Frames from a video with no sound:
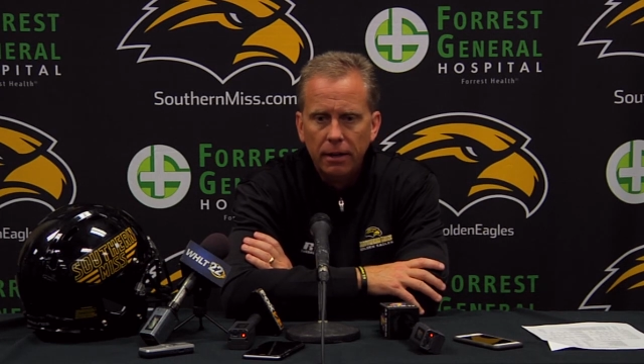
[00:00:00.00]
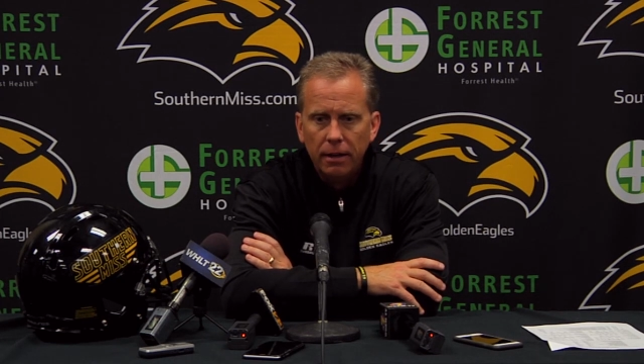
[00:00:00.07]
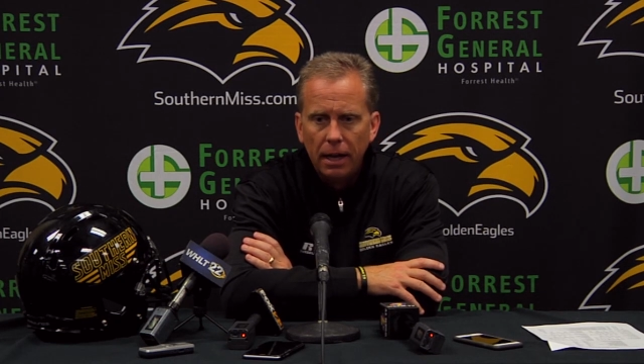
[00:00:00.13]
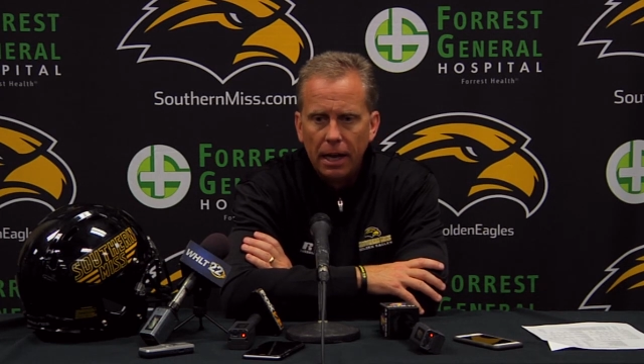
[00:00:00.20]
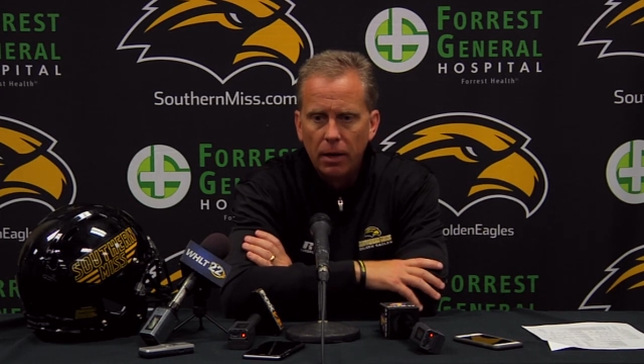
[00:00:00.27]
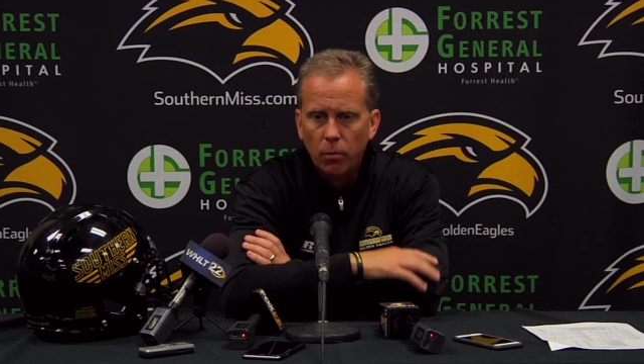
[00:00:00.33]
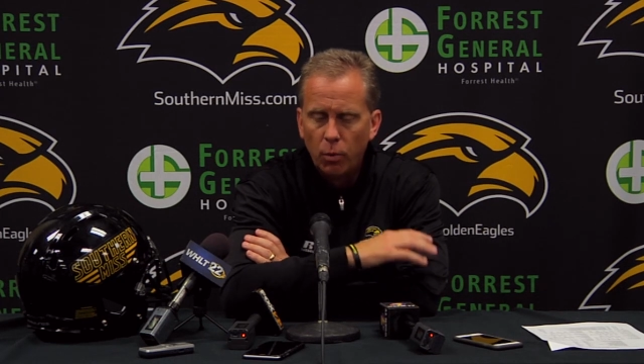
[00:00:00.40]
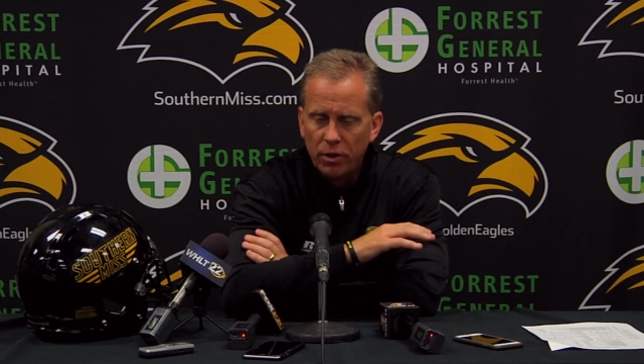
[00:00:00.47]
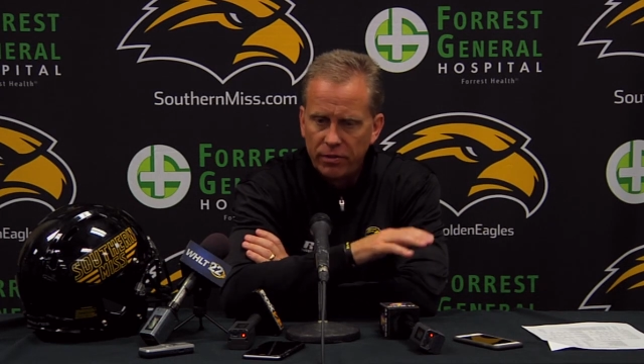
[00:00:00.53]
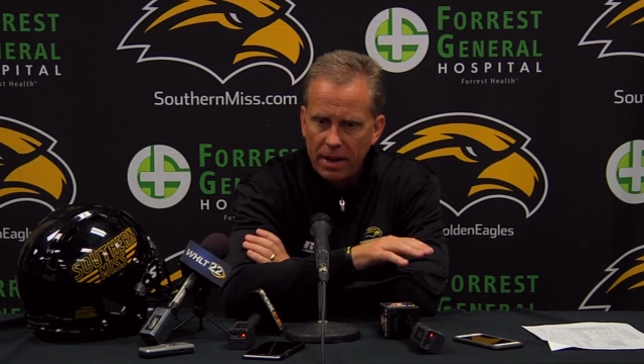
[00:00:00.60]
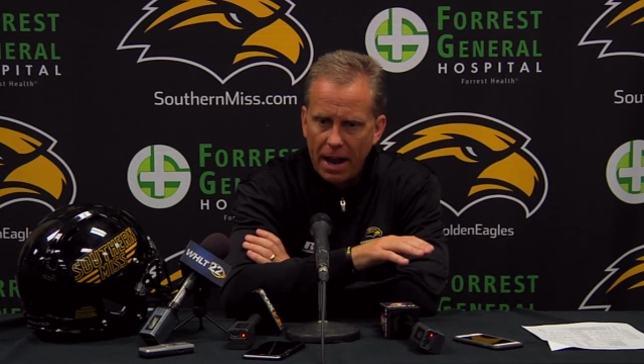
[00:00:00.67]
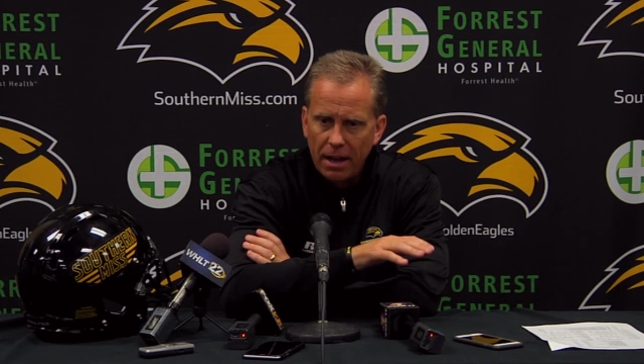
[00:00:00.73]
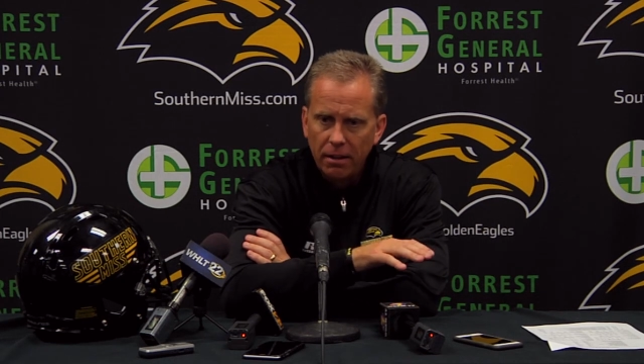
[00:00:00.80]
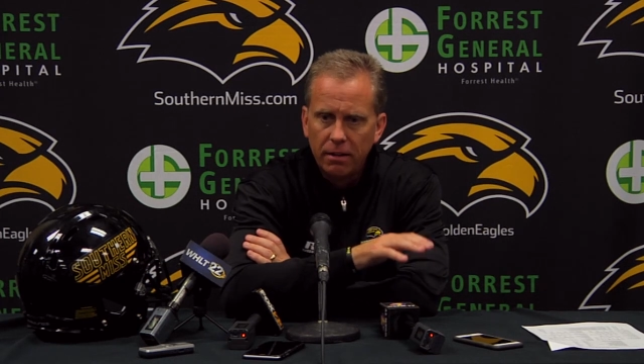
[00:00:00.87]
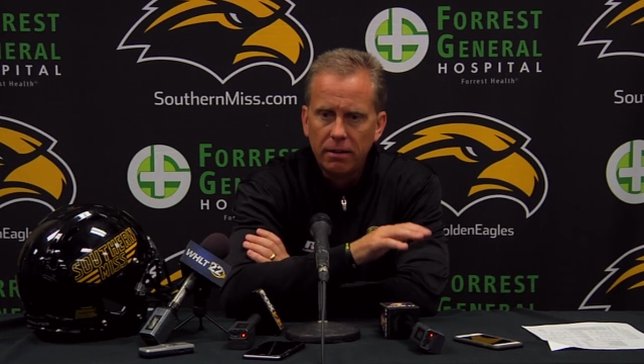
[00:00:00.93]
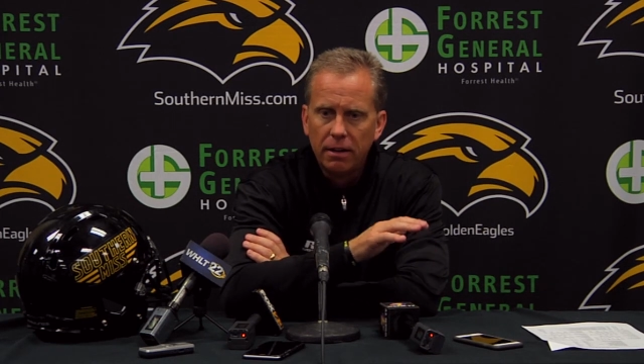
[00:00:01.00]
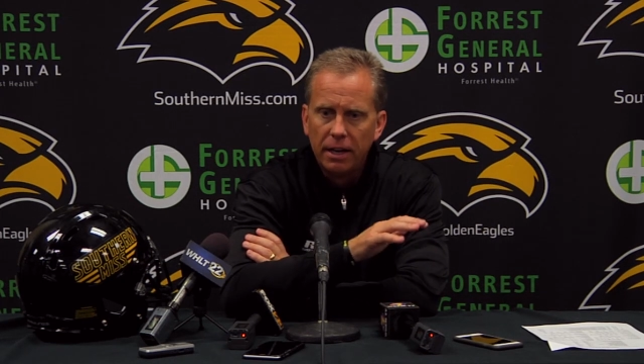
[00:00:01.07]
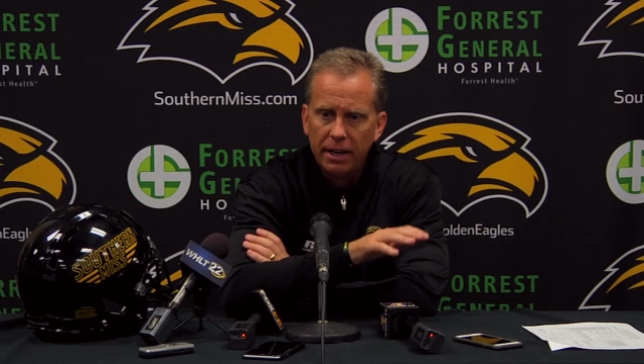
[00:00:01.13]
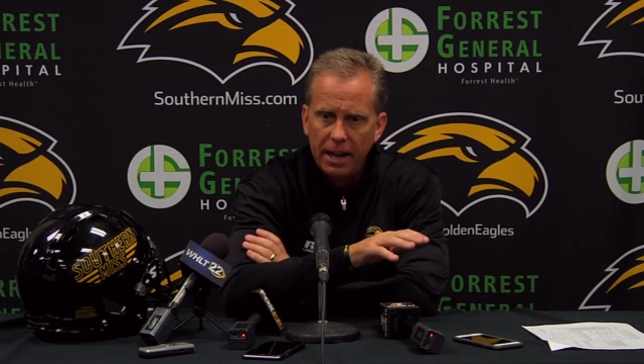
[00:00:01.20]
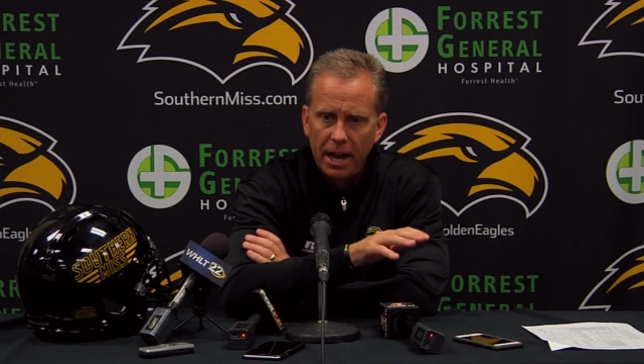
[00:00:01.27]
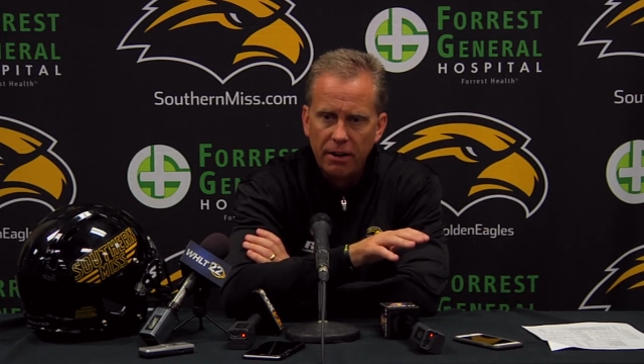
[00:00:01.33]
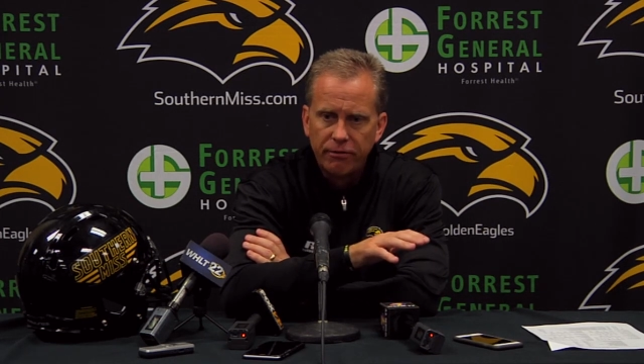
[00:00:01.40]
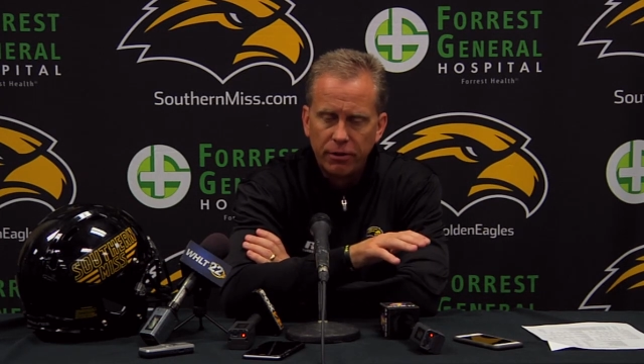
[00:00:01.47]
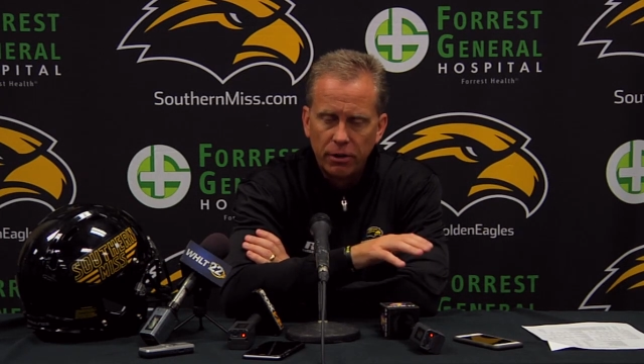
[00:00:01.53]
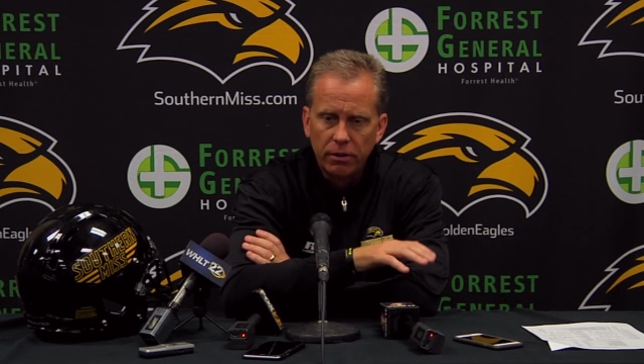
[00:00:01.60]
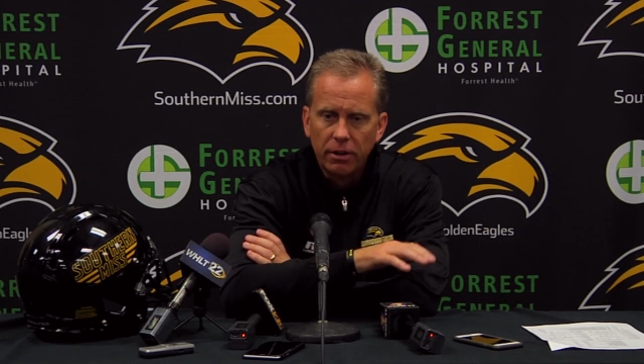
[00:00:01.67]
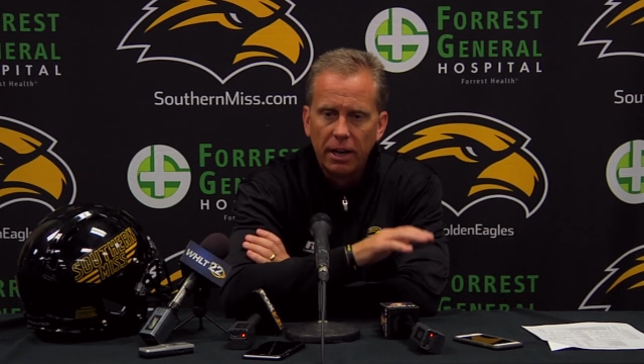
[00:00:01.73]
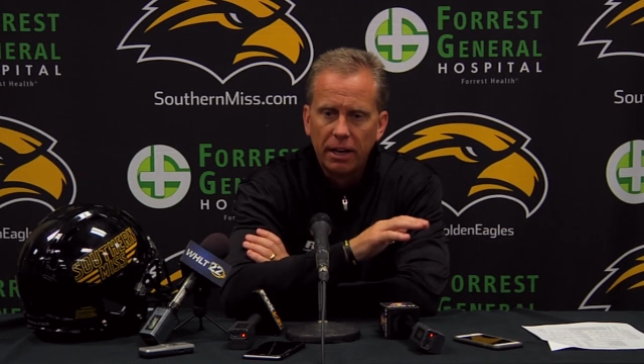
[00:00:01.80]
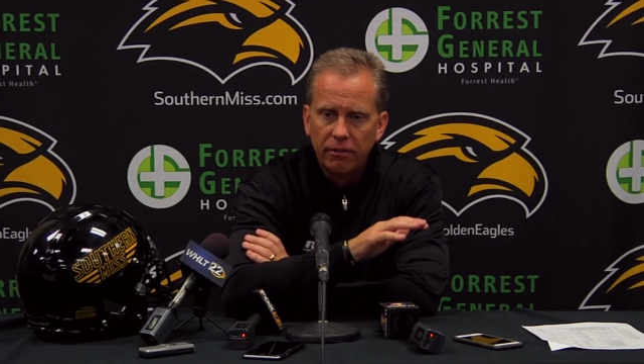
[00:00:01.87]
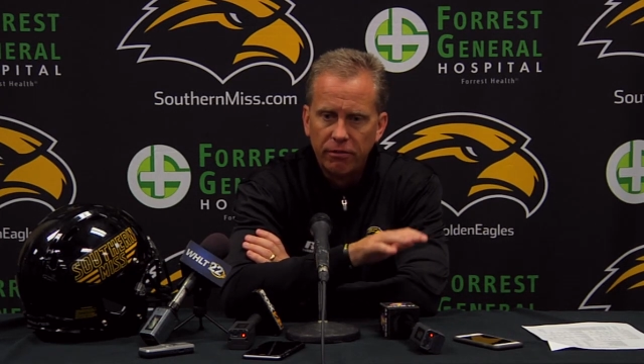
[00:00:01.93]
And with talent and effort
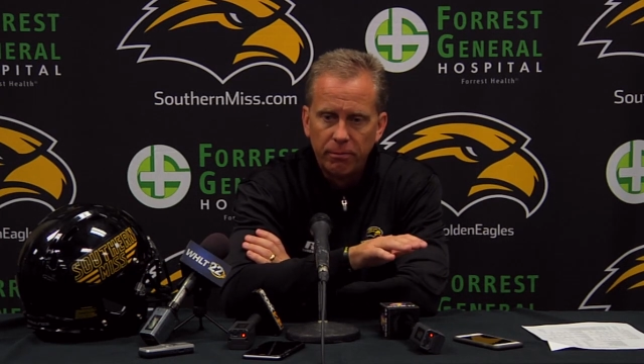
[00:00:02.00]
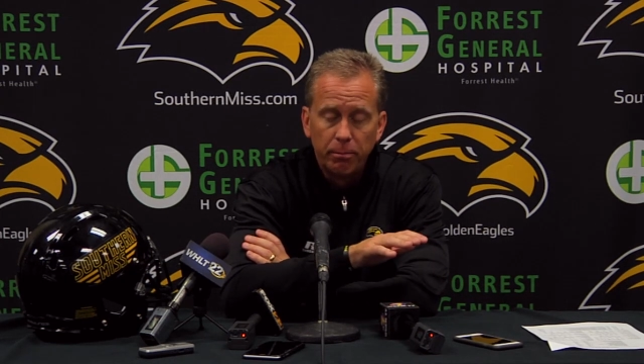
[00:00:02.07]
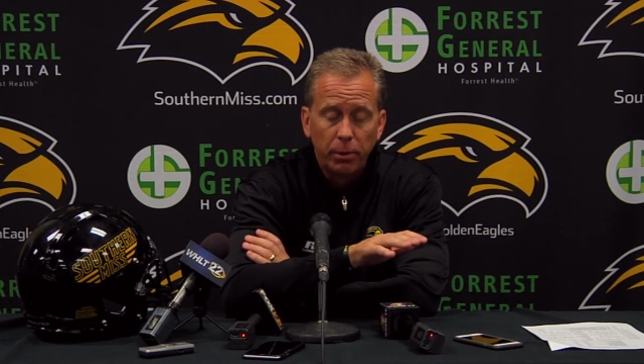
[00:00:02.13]
and